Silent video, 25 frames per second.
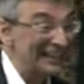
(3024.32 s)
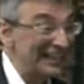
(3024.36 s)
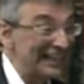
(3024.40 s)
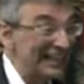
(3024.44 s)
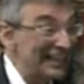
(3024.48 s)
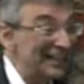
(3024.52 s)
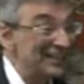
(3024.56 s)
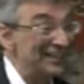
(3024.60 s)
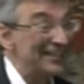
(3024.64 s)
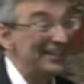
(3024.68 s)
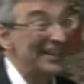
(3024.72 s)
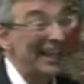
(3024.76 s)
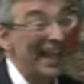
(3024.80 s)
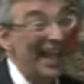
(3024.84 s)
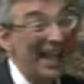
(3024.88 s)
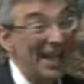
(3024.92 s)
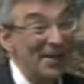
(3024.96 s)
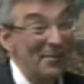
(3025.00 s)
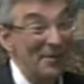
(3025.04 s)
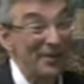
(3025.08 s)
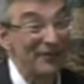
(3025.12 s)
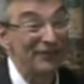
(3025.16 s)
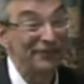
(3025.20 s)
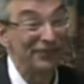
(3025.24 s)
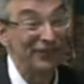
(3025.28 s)
Aliens
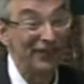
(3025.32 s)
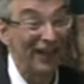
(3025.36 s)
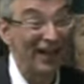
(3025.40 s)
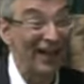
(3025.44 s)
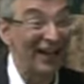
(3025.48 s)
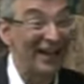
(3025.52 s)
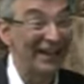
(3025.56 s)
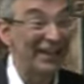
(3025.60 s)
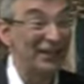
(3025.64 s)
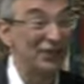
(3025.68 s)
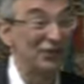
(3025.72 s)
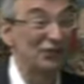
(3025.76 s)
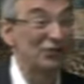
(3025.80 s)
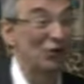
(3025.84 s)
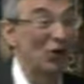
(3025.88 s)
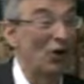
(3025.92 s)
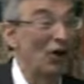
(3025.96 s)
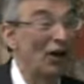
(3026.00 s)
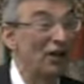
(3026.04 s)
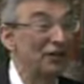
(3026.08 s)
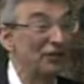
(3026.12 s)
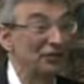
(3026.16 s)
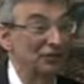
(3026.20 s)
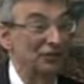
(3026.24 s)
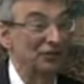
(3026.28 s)
came in flying
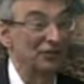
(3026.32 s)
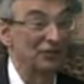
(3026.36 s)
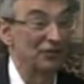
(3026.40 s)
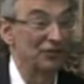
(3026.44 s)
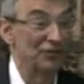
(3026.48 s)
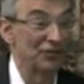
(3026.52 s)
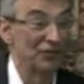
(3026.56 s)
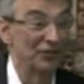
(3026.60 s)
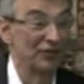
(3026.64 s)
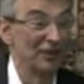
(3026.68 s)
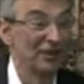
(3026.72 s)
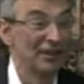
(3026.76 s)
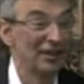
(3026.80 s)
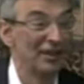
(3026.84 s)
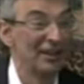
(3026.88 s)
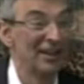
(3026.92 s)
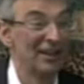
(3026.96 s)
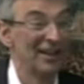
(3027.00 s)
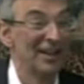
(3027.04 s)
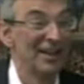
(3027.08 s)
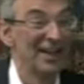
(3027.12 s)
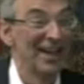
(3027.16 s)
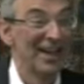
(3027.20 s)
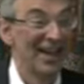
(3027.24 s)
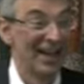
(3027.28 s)
saucers
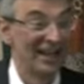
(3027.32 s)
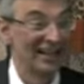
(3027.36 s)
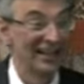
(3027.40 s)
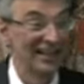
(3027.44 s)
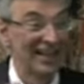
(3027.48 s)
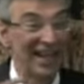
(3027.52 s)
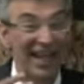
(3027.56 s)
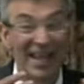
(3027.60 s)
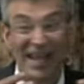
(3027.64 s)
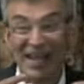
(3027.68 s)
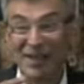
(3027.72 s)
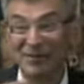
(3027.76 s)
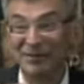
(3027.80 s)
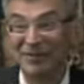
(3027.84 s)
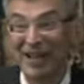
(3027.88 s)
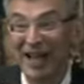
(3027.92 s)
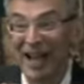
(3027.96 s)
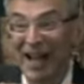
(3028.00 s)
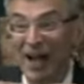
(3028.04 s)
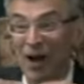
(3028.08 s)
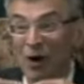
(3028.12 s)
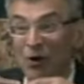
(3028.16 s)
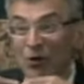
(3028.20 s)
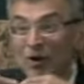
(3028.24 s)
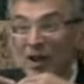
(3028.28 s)
and
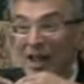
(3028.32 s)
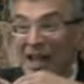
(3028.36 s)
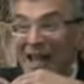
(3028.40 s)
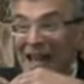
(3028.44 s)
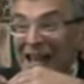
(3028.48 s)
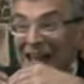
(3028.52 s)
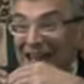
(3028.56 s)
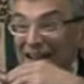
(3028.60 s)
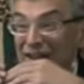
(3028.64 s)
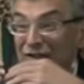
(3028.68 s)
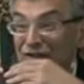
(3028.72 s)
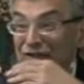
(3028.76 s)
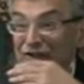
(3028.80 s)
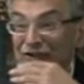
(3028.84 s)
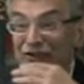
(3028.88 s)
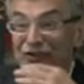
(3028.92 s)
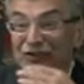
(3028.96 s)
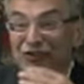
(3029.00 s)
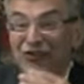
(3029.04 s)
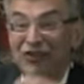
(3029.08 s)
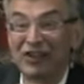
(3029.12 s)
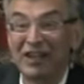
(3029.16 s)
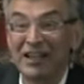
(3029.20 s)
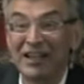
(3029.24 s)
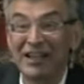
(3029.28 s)
came down
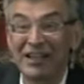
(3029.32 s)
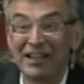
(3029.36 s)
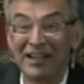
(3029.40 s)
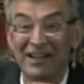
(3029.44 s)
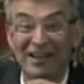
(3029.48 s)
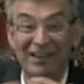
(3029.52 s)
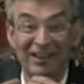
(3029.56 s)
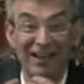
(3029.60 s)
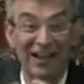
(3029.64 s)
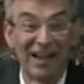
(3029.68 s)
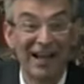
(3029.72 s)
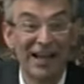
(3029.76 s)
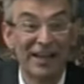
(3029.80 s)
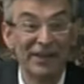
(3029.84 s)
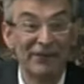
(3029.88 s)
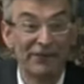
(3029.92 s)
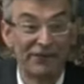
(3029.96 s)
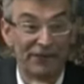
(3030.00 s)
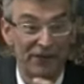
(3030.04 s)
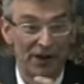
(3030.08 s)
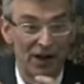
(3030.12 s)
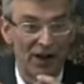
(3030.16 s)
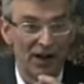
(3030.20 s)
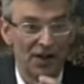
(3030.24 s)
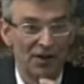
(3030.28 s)
and seeded
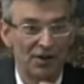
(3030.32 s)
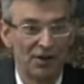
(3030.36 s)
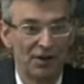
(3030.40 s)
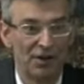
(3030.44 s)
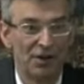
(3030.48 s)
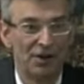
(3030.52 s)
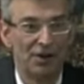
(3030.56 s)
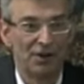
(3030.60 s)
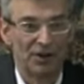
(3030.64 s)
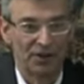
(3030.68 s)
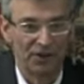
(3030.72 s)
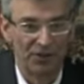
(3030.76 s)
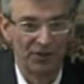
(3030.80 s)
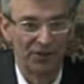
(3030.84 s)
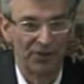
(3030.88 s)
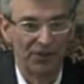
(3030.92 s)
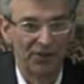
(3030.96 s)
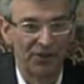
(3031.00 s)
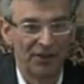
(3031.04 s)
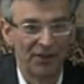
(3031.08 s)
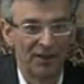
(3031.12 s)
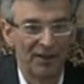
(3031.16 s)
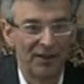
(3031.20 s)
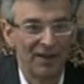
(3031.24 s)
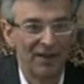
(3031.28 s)
life on
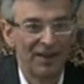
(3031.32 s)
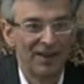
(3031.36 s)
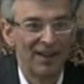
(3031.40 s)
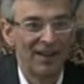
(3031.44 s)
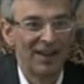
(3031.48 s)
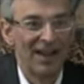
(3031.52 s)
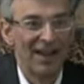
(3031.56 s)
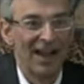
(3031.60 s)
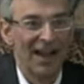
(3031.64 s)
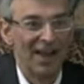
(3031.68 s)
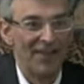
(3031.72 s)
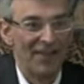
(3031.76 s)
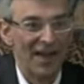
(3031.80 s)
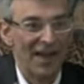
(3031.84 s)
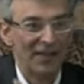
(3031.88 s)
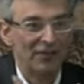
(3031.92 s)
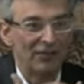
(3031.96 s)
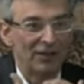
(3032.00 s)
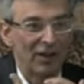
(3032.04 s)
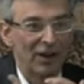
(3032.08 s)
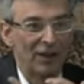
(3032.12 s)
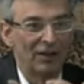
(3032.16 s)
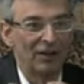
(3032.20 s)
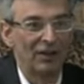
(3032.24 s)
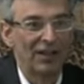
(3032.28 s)
Earth.
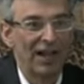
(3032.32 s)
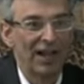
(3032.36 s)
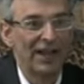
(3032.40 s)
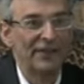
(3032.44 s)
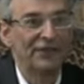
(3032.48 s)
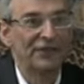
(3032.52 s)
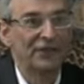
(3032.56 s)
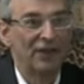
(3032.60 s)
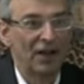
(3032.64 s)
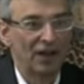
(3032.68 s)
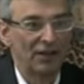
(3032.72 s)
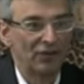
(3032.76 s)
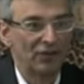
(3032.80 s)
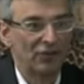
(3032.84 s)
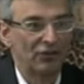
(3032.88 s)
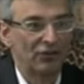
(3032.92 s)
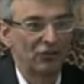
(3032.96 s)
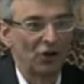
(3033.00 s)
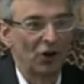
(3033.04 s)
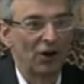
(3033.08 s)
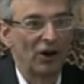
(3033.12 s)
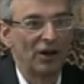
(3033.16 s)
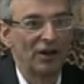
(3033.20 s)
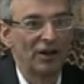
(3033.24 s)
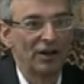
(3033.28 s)
And that's how life
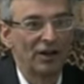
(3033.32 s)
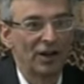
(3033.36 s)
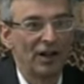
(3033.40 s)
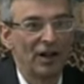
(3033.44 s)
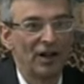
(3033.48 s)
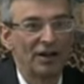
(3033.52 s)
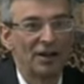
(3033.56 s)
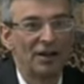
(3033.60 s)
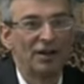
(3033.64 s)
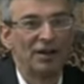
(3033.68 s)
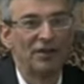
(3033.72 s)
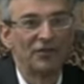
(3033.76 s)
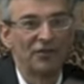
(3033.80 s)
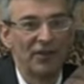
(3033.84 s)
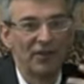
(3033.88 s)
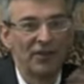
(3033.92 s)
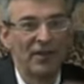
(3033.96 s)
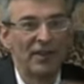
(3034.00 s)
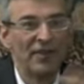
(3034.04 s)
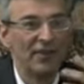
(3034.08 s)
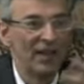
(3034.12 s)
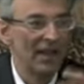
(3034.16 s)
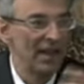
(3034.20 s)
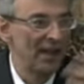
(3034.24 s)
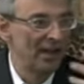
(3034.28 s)
got started on
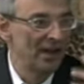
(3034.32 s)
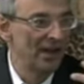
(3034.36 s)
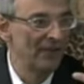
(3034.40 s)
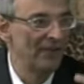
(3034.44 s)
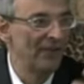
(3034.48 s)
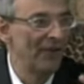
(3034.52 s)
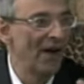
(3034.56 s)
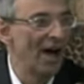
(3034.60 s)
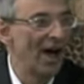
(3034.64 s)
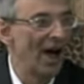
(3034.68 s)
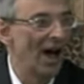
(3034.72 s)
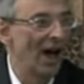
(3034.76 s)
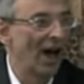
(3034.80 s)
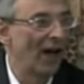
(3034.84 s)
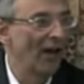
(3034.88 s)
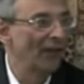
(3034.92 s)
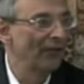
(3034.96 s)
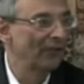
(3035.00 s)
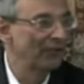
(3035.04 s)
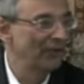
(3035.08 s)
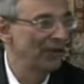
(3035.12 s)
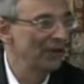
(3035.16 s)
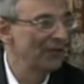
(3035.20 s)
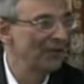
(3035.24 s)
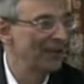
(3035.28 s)
Earth. And then it
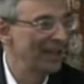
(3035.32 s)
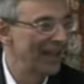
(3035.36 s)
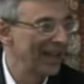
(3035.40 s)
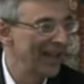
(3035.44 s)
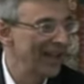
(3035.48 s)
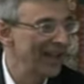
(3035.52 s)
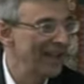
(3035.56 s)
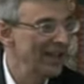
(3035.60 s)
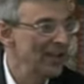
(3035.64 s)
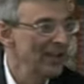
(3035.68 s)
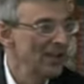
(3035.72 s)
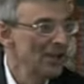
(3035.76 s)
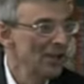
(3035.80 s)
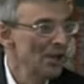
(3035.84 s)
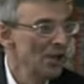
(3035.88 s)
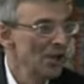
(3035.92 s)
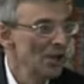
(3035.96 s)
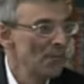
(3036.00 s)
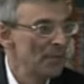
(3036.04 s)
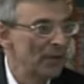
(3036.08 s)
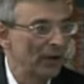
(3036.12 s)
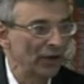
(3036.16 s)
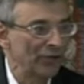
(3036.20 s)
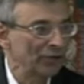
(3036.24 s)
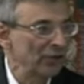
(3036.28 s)
evolved,
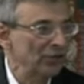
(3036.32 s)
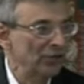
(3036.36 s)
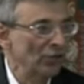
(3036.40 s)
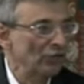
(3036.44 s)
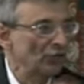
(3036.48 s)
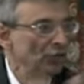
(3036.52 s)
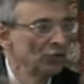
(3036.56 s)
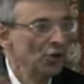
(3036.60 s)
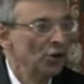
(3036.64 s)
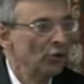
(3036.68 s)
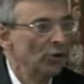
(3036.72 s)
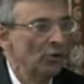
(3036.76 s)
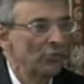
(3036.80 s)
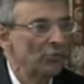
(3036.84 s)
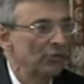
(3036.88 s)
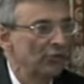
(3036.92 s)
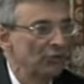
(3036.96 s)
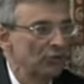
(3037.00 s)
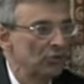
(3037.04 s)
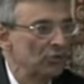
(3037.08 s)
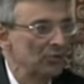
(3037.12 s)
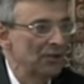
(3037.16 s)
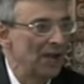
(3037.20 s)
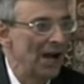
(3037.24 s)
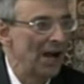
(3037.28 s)
okay? Because he just
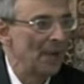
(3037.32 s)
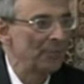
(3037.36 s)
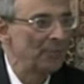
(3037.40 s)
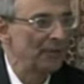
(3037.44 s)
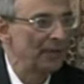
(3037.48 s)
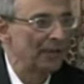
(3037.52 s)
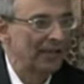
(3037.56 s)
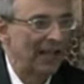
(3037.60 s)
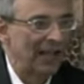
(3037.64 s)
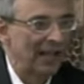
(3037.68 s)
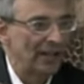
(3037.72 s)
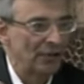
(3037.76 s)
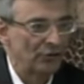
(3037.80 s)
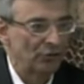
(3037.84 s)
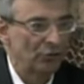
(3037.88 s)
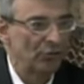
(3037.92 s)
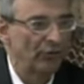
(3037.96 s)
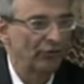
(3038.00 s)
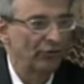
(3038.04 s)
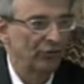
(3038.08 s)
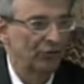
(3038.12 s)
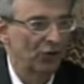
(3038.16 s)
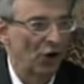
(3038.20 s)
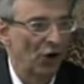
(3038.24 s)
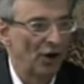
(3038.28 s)
knew it was too
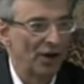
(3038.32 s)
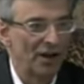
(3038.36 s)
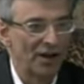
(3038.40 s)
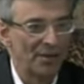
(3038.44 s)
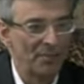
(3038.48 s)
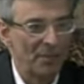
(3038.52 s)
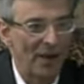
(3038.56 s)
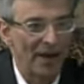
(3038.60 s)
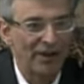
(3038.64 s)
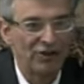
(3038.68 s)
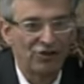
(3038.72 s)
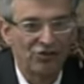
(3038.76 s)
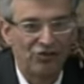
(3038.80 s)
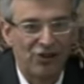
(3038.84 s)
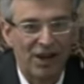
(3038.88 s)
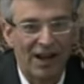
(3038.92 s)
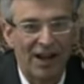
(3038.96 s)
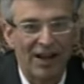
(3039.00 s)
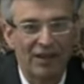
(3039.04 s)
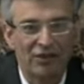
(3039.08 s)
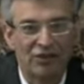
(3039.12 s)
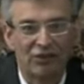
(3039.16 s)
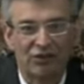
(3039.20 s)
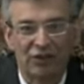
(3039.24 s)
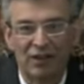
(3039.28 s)
complicated to have started by
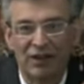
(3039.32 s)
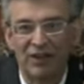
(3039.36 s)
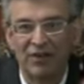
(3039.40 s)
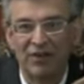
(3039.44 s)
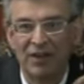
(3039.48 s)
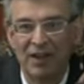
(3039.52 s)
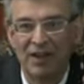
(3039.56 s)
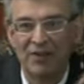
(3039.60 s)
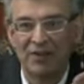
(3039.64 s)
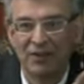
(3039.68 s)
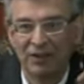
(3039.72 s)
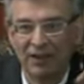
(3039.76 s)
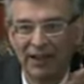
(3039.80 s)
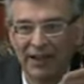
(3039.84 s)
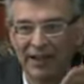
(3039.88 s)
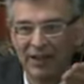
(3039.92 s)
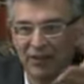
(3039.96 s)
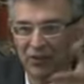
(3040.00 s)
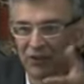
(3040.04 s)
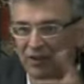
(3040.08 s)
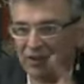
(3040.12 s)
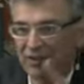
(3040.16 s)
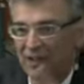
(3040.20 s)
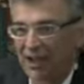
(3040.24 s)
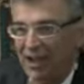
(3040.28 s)
chance in
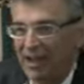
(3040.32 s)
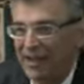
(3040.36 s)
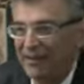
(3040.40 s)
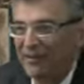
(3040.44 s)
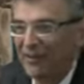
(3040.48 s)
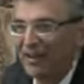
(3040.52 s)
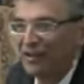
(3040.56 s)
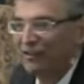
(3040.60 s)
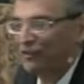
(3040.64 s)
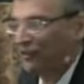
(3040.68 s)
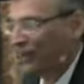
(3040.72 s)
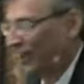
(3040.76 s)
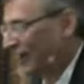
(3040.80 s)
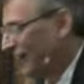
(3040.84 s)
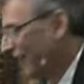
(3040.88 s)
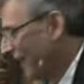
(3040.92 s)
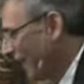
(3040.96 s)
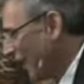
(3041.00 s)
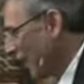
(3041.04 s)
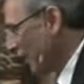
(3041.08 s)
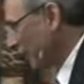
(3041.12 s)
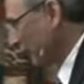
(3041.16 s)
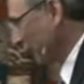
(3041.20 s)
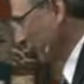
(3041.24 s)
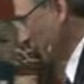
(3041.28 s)
the length of time they
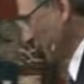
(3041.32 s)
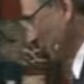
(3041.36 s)
say.